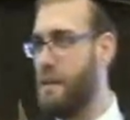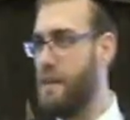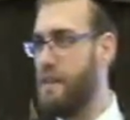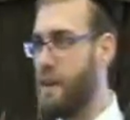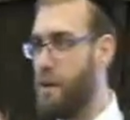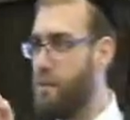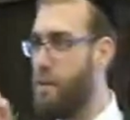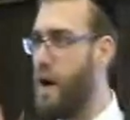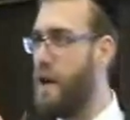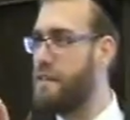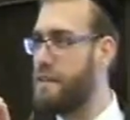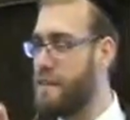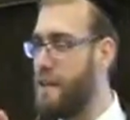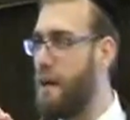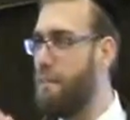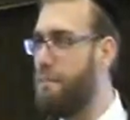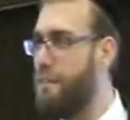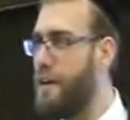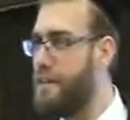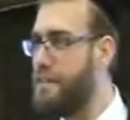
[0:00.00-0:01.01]
There was
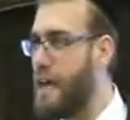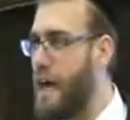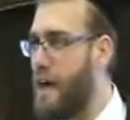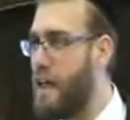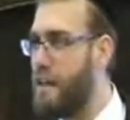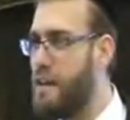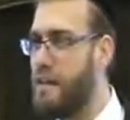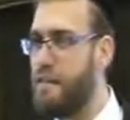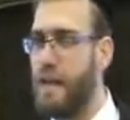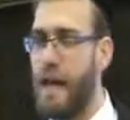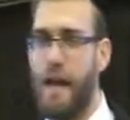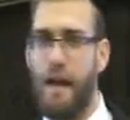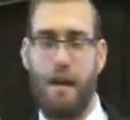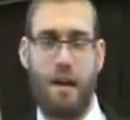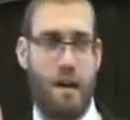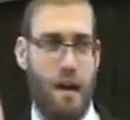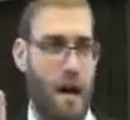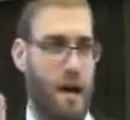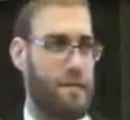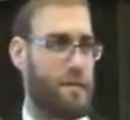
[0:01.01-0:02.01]
some fatalities. I had
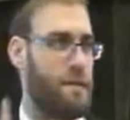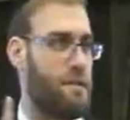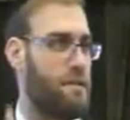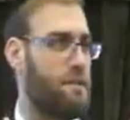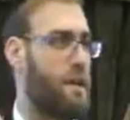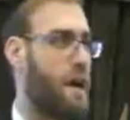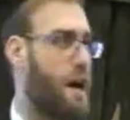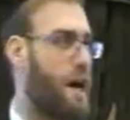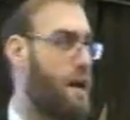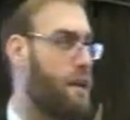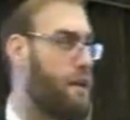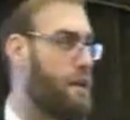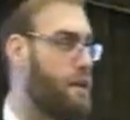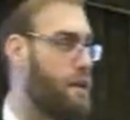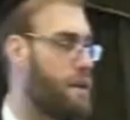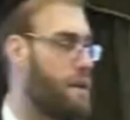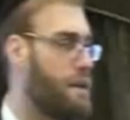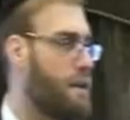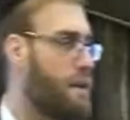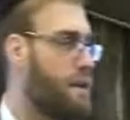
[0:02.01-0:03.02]
a cousin who died
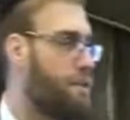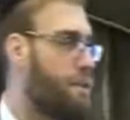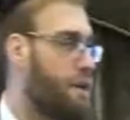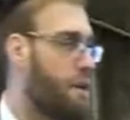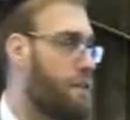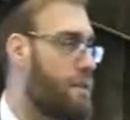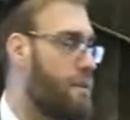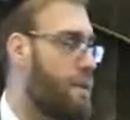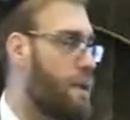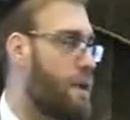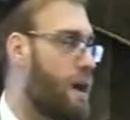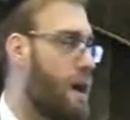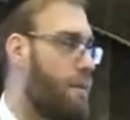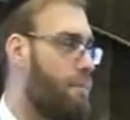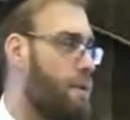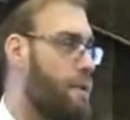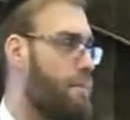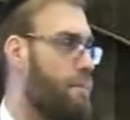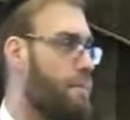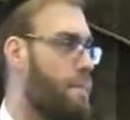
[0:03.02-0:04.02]
during the
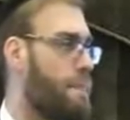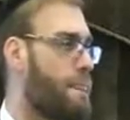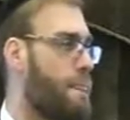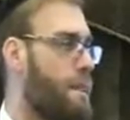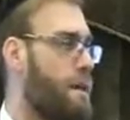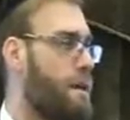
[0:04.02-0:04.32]
Milchama